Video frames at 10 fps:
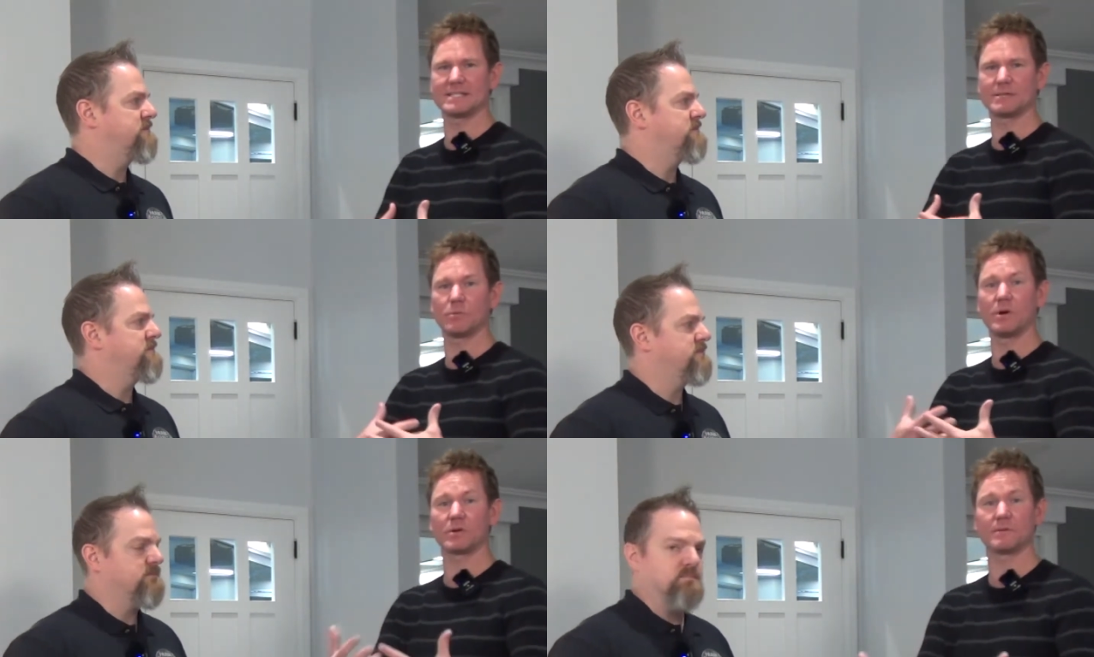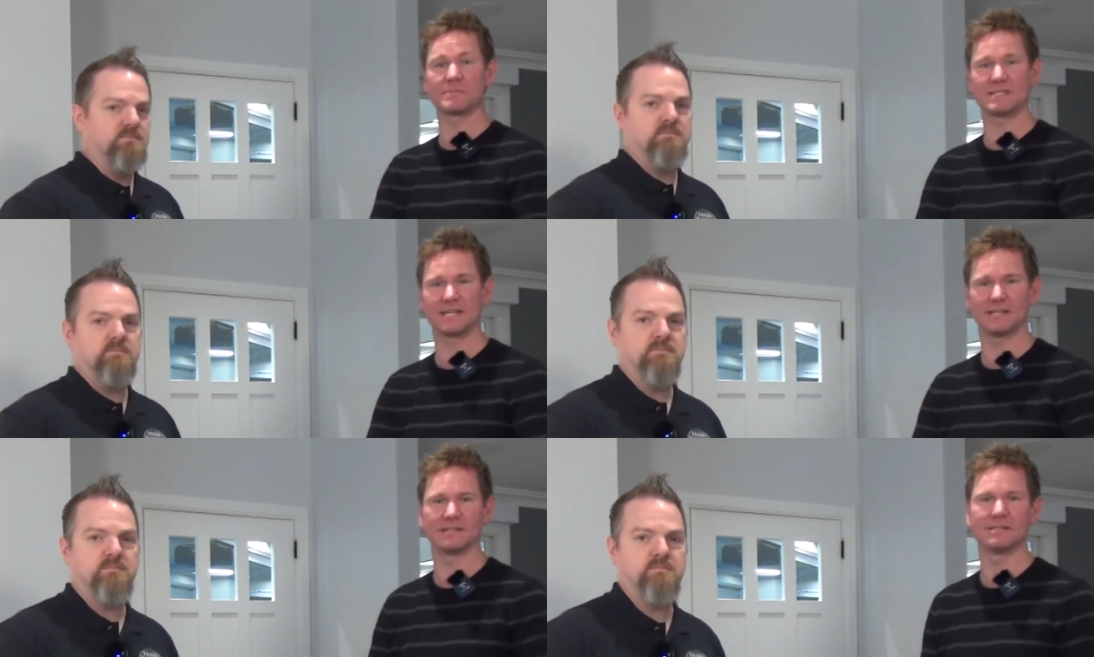Speaker 1: is a welcome
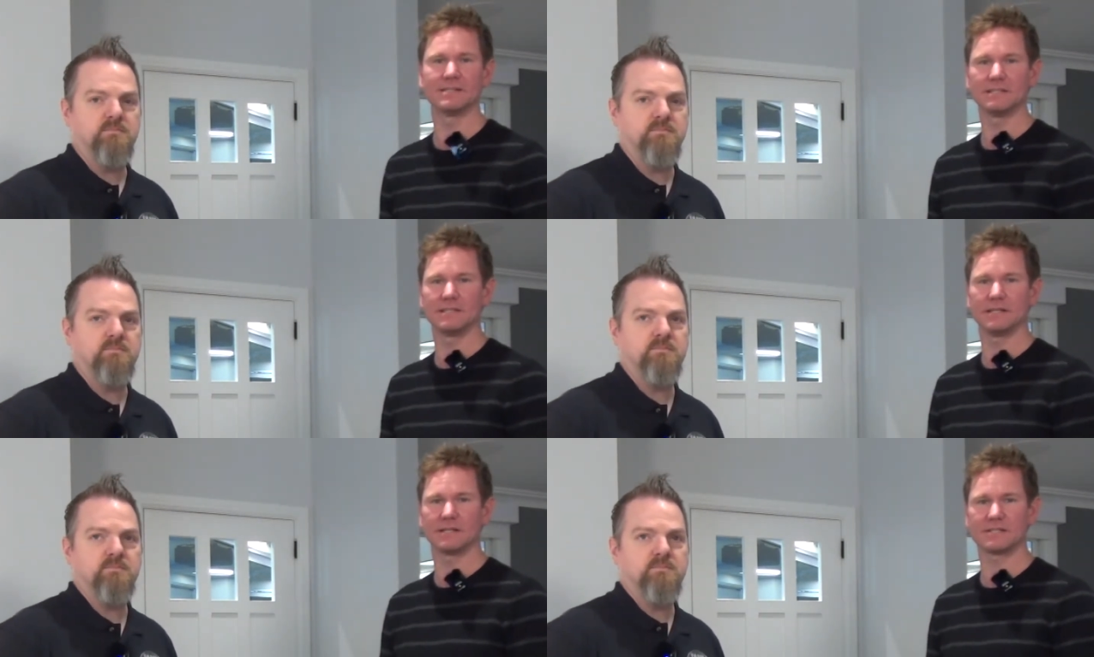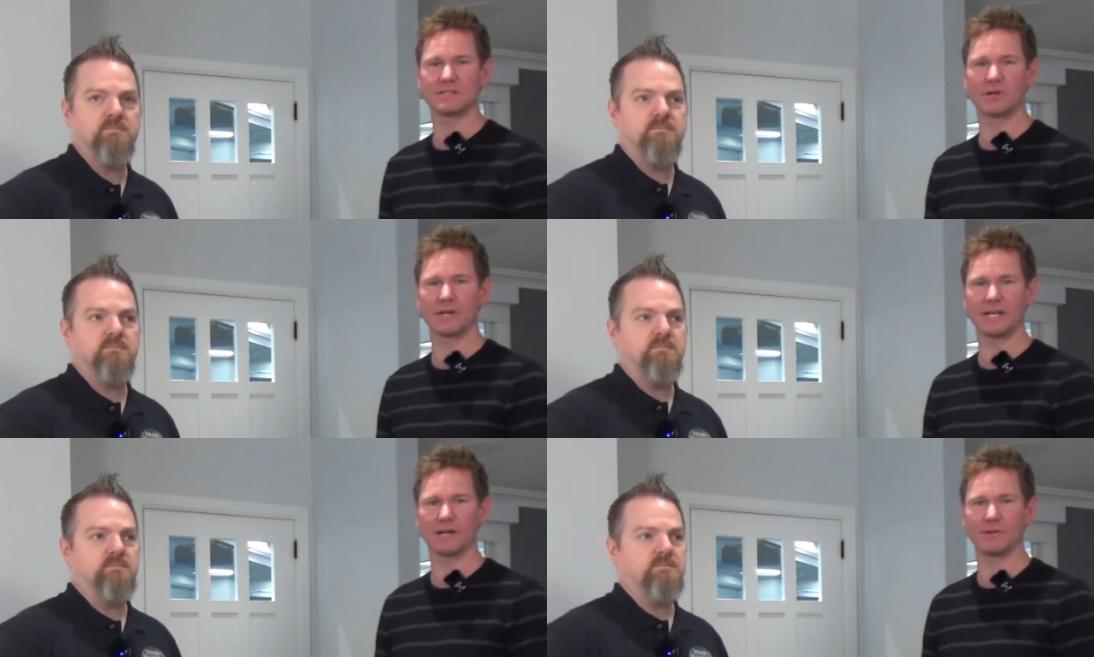scene, uh,
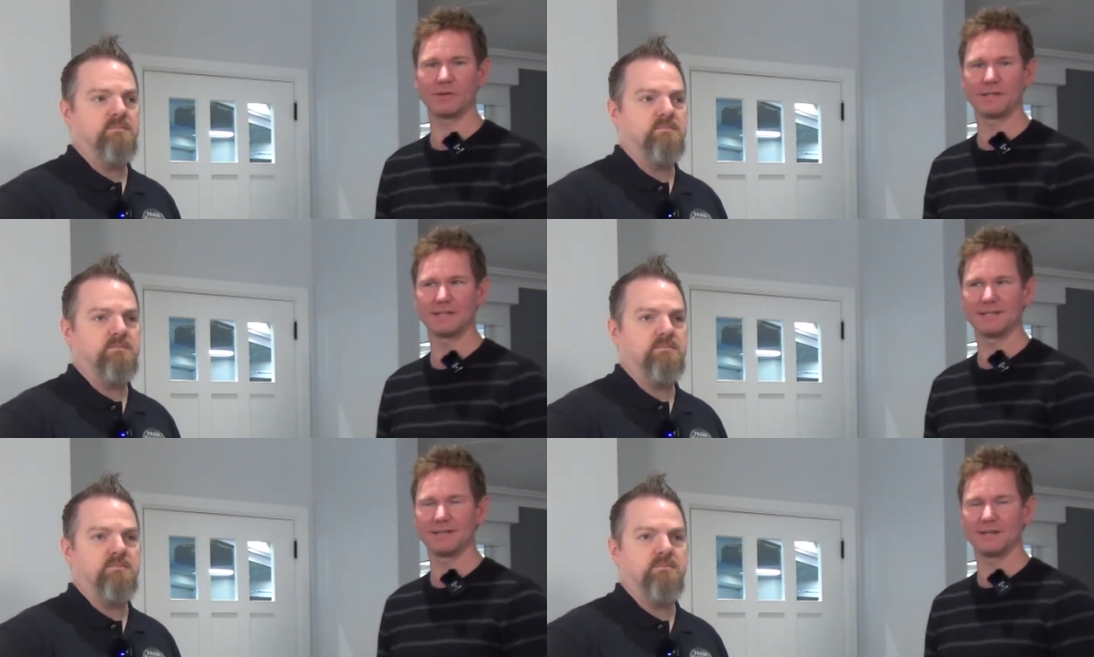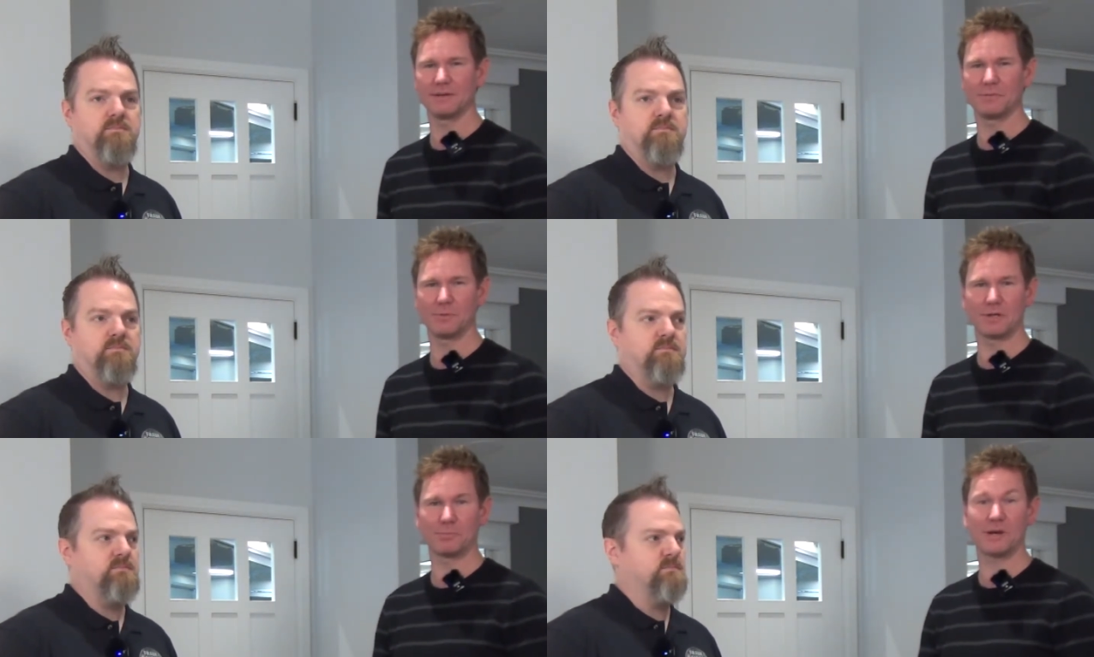starting out uh,
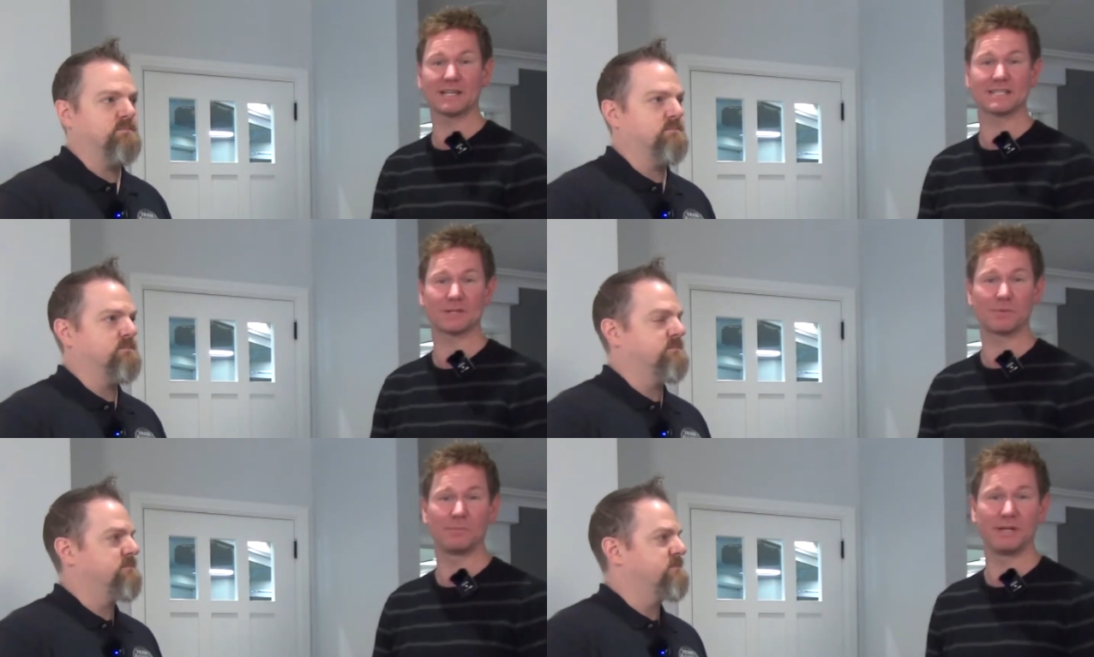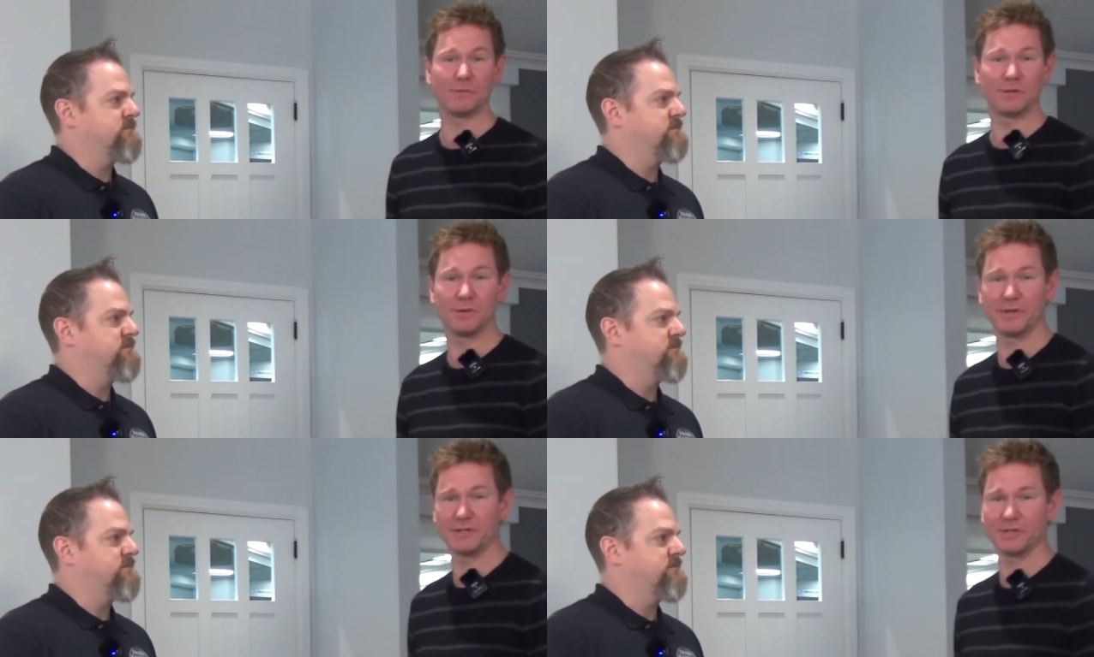what a process would be
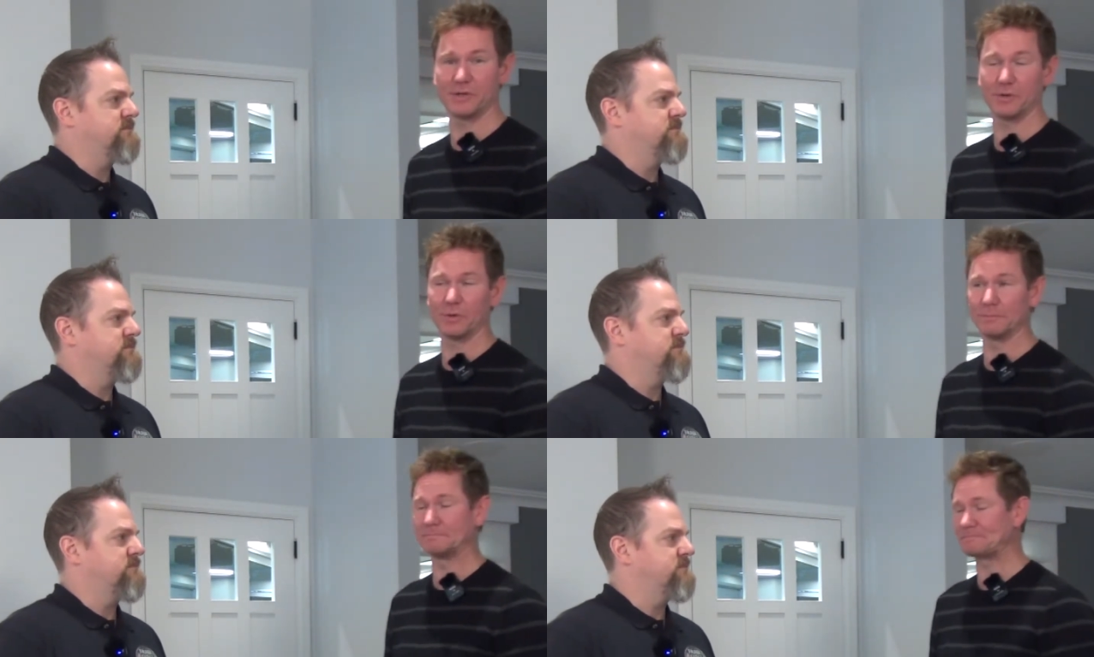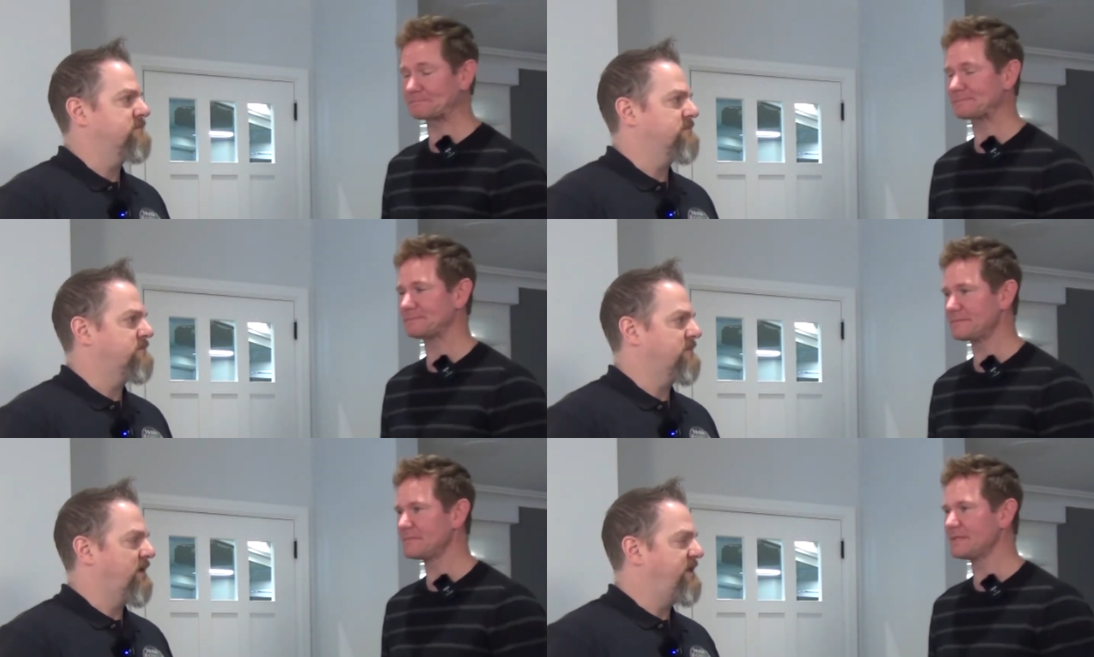when you enter your home.
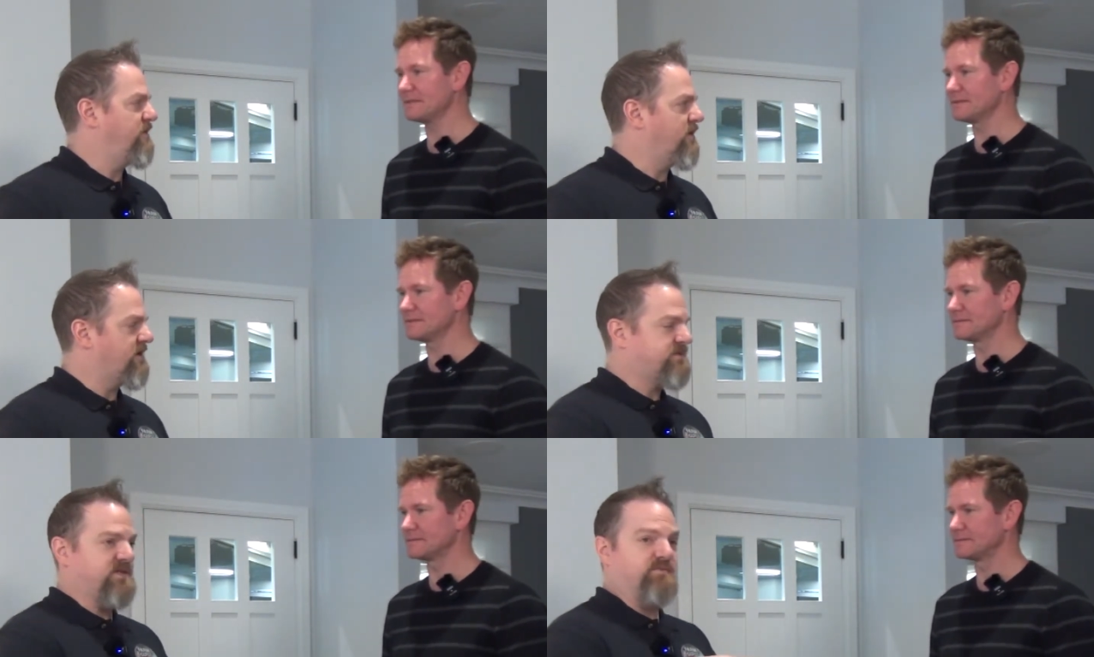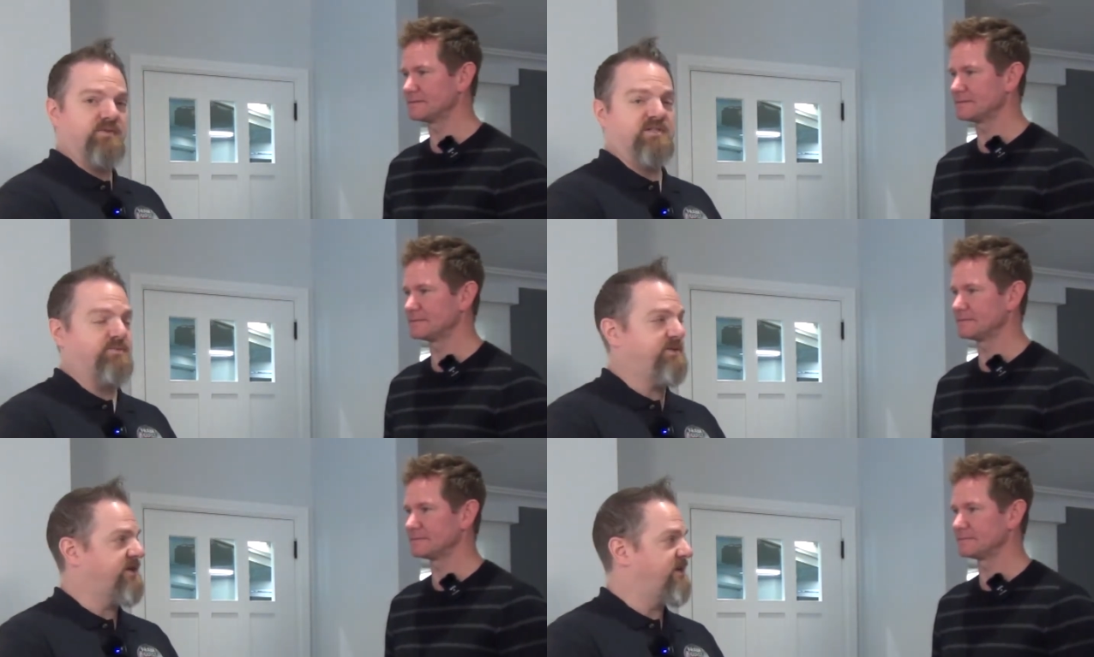
Speaker 2: And the welcome scene for
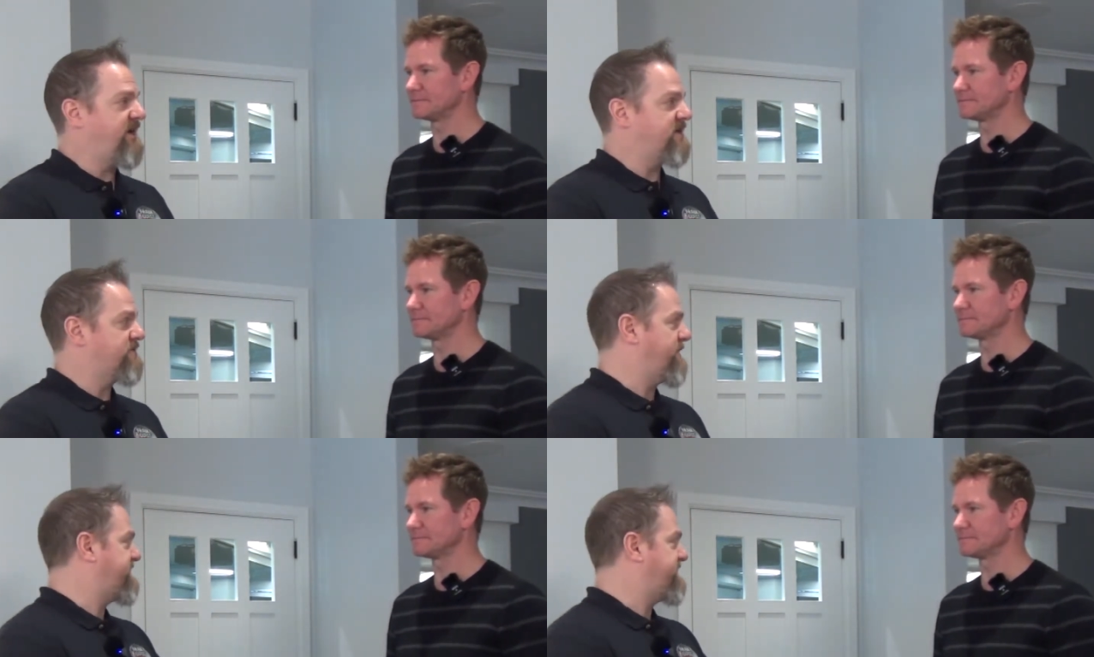this particular house, what